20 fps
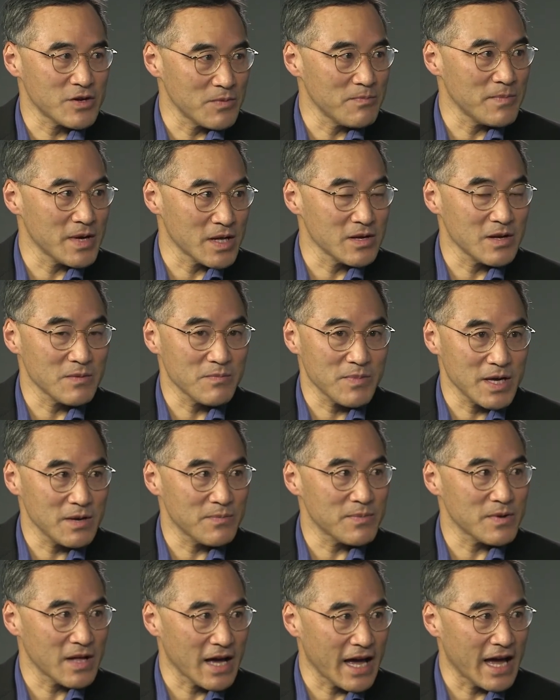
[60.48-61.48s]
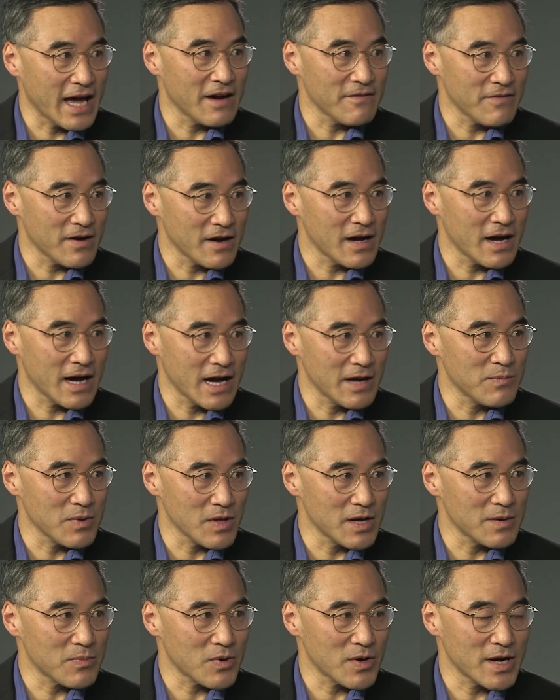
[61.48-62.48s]
million people have high
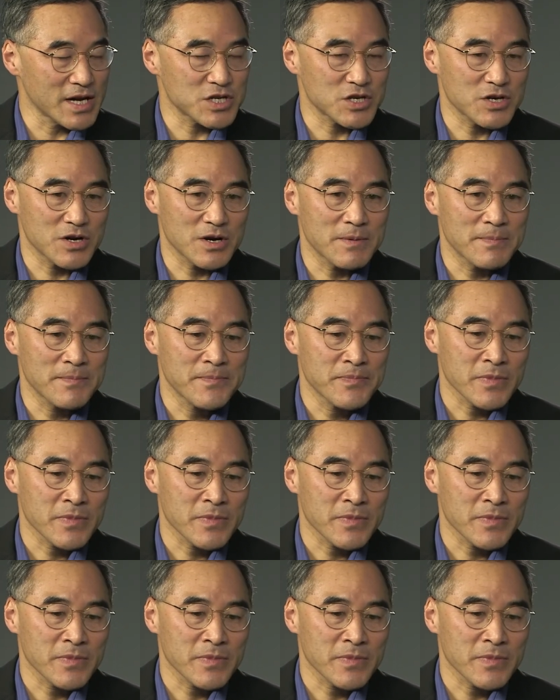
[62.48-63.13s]
blood pressure.